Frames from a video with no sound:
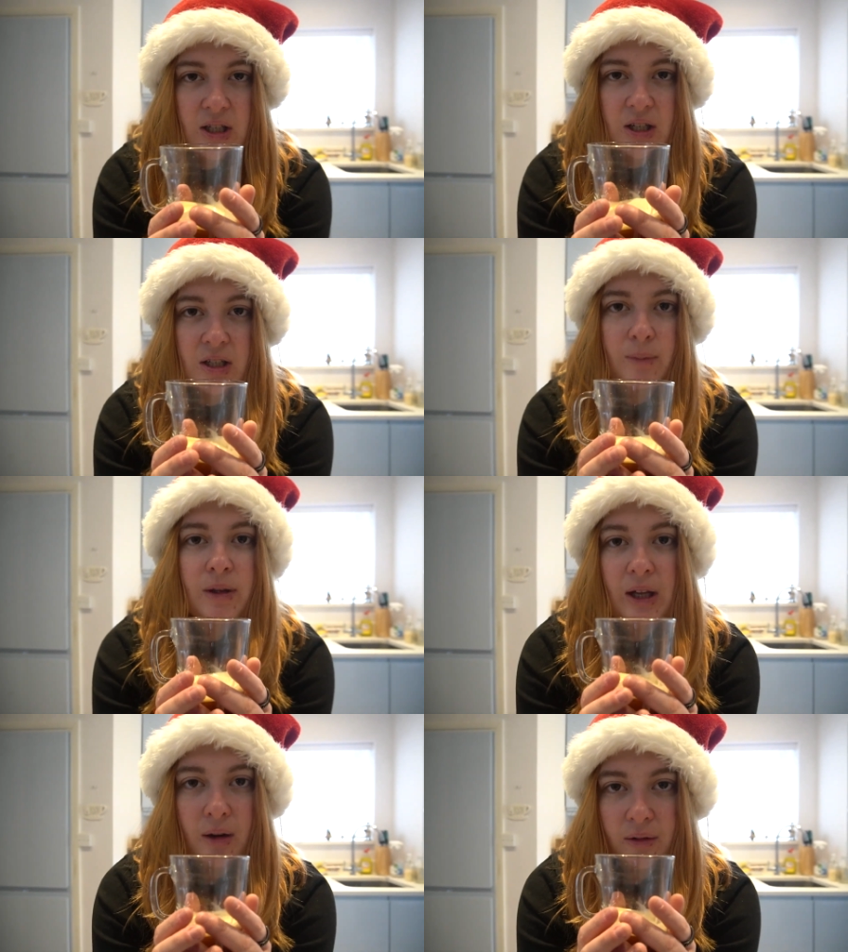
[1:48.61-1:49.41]
a
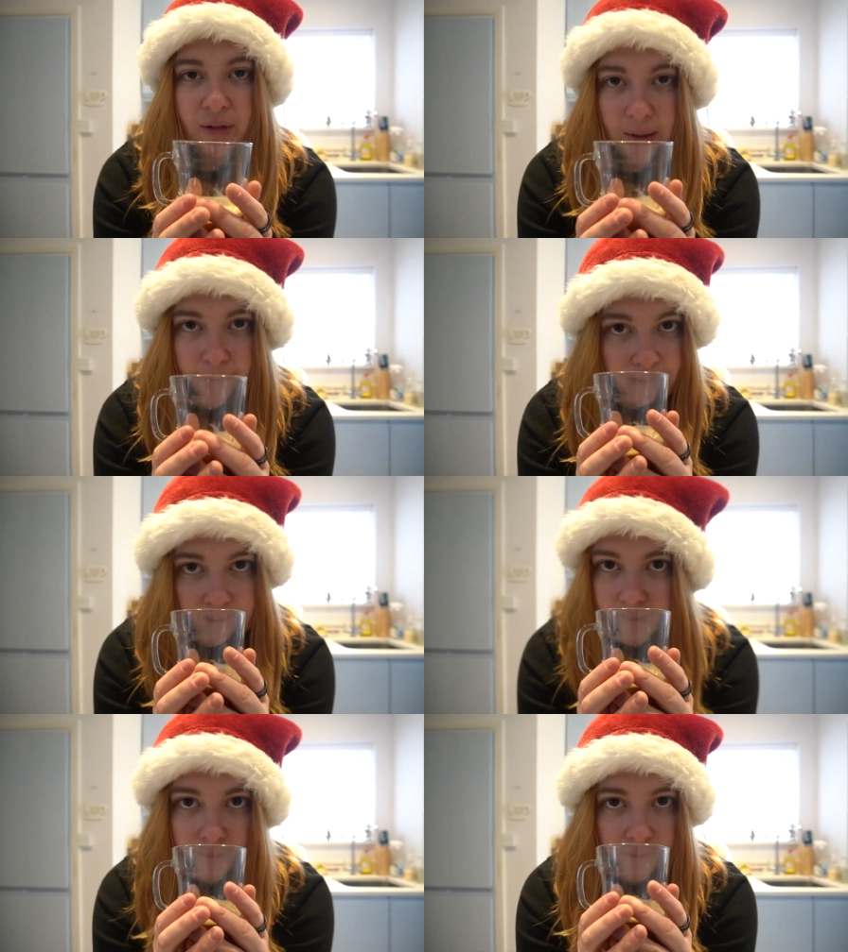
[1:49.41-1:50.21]
something coffee.
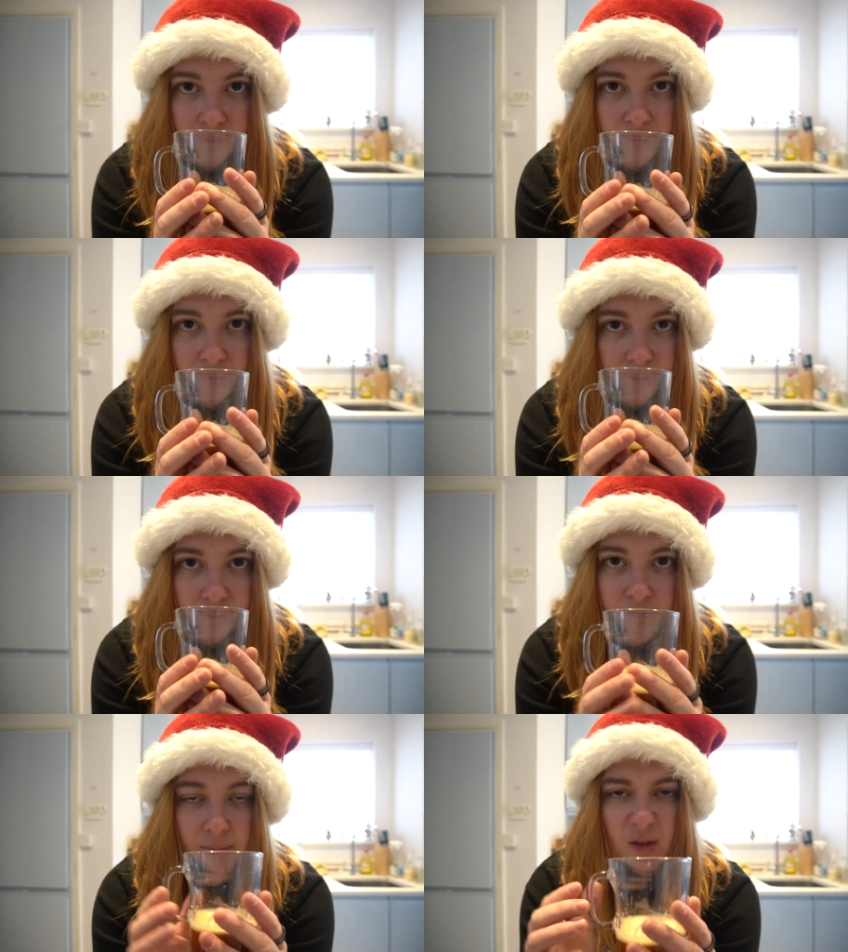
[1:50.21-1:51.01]

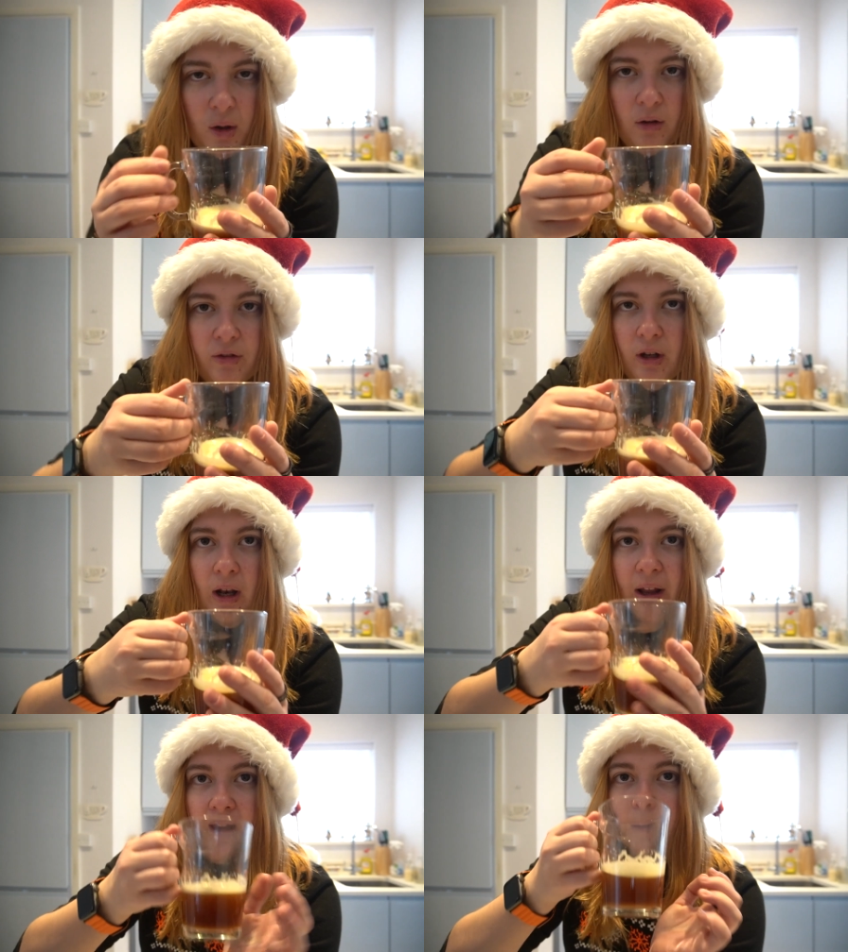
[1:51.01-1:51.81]
Don't know if I'm gonna
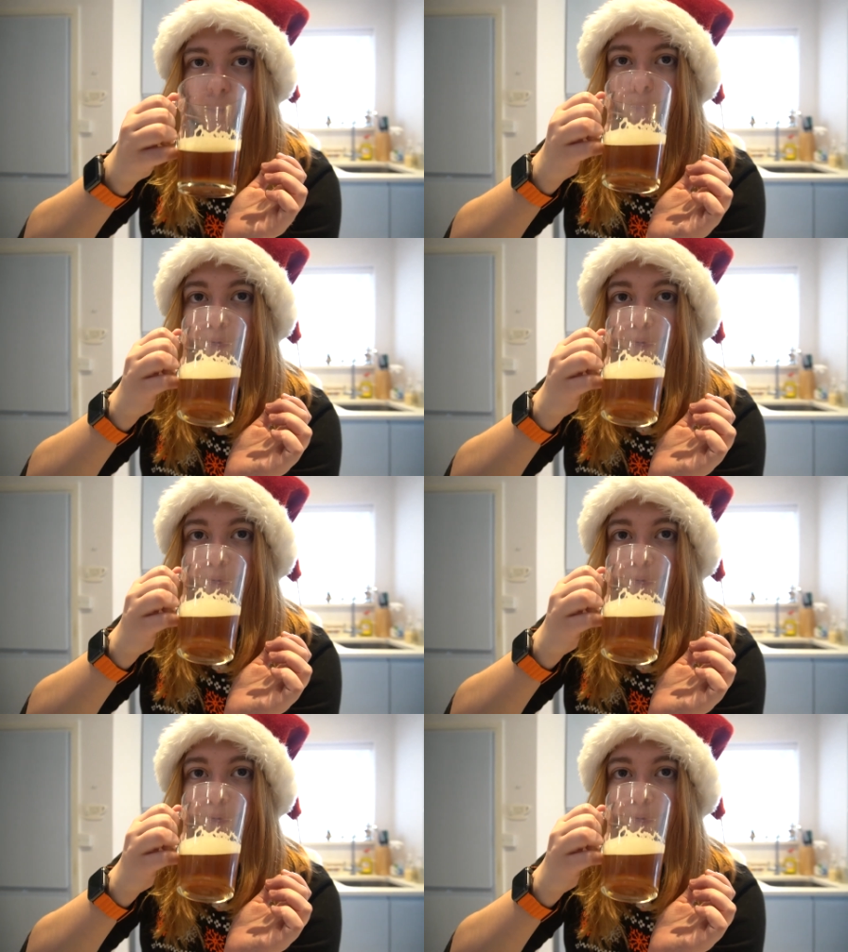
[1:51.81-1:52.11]
like it.